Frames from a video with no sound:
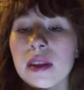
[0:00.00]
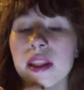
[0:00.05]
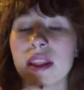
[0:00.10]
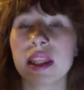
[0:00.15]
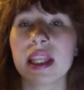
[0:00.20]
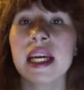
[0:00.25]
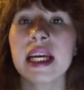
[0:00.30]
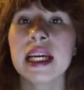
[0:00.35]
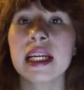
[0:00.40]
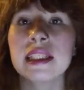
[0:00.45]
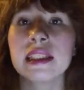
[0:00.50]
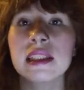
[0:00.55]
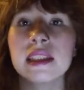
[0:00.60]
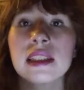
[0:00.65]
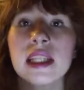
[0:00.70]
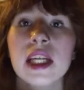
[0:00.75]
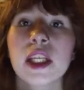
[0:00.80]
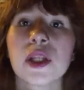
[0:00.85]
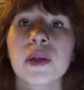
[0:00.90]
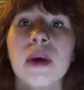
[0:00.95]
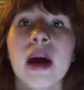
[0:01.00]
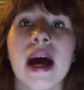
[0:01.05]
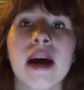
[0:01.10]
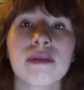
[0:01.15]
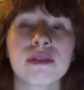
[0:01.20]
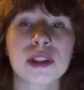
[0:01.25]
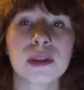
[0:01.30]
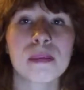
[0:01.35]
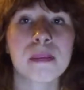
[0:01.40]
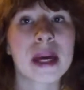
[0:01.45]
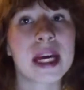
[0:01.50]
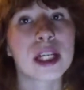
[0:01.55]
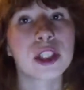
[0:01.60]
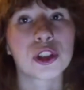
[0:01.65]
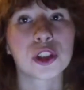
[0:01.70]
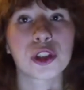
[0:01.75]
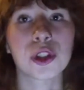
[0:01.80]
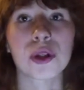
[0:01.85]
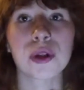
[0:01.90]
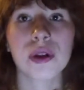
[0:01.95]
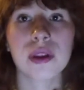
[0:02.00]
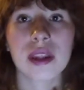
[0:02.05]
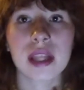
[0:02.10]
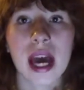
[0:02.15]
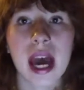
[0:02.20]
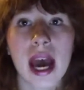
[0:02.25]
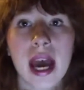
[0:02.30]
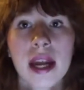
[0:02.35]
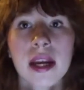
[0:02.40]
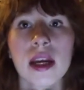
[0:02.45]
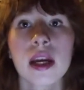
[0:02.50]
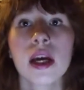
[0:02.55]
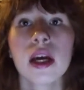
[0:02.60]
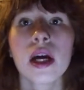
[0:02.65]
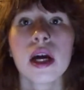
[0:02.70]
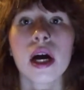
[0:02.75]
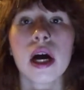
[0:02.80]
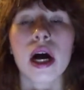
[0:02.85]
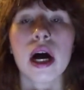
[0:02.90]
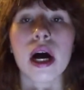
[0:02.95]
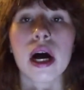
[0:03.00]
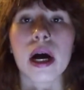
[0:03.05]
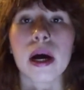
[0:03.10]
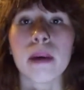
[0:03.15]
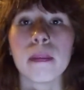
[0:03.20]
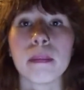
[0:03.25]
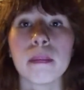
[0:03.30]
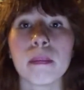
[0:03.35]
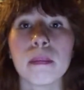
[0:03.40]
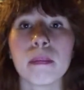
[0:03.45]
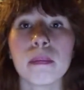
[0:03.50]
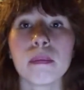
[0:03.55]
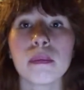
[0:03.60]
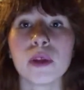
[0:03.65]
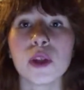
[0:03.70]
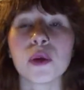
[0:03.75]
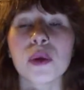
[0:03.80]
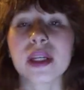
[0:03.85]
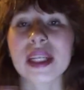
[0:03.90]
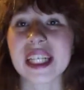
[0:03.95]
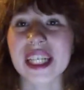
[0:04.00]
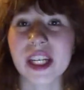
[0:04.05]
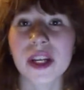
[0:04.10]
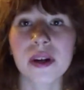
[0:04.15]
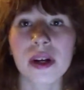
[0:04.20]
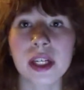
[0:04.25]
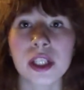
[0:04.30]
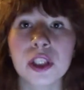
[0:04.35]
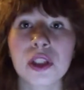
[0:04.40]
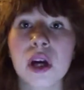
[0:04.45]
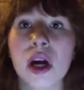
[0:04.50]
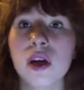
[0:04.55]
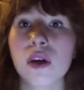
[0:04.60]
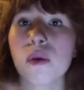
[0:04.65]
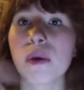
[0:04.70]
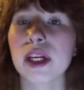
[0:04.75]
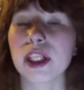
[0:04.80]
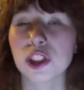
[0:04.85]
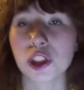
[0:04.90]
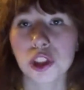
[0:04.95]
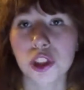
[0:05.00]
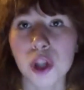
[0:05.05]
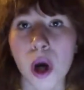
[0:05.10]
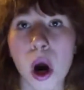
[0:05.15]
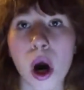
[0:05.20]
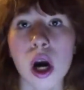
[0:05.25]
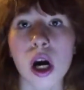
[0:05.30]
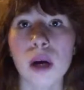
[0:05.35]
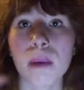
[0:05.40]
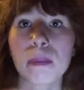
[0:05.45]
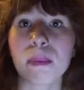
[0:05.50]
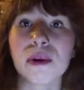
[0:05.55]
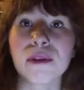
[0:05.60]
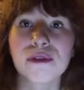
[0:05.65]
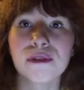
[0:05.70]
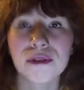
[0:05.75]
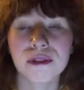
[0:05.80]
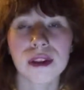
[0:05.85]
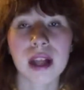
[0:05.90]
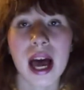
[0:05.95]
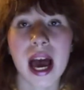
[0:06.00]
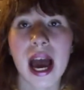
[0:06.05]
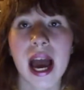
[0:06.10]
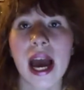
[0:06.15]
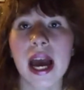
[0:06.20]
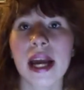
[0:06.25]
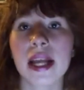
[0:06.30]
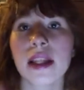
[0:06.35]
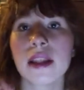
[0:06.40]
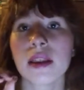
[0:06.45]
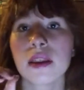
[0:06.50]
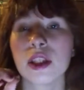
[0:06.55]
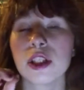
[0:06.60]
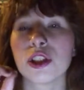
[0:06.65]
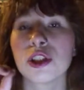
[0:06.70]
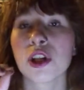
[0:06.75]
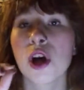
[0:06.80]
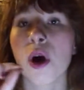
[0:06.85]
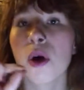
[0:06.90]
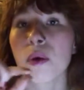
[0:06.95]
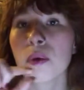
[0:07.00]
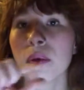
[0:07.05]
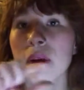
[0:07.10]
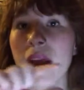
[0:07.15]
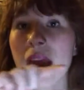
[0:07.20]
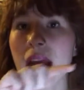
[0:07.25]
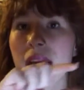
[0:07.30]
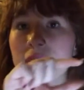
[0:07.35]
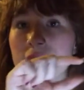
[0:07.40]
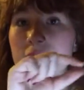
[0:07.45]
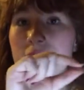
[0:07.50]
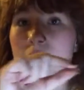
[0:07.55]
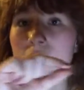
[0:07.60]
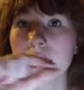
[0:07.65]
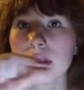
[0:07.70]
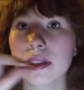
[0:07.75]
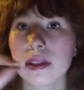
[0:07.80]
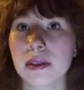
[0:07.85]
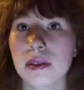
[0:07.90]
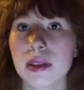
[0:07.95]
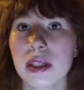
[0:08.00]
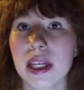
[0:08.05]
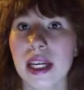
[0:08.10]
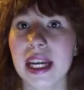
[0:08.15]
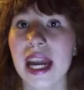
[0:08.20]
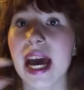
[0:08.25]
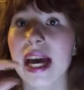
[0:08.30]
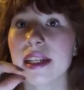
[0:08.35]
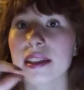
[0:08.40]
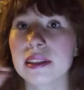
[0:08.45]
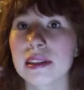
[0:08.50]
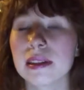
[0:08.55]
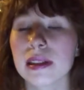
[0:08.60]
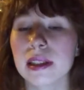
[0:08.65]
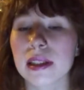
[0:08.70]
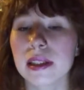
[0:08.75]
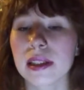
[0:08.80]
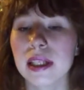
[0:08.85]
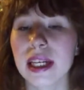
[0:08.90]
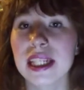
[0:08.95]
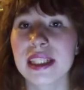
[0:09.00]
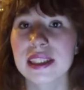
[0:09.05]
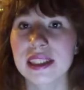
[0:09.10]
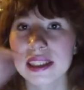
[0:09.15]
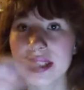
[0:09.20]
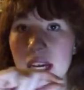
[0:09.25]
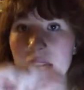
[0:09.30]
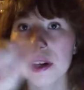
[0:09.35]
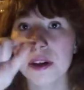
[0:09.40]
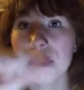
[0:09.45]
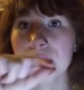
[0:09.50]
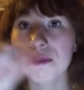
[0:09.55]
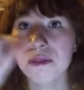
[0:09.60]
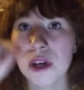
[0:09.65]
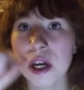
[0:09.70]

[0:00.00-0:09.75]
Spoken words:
thing is that you have to make sure that you can hear it and you're not going sharp or flat. The tone has to, instead of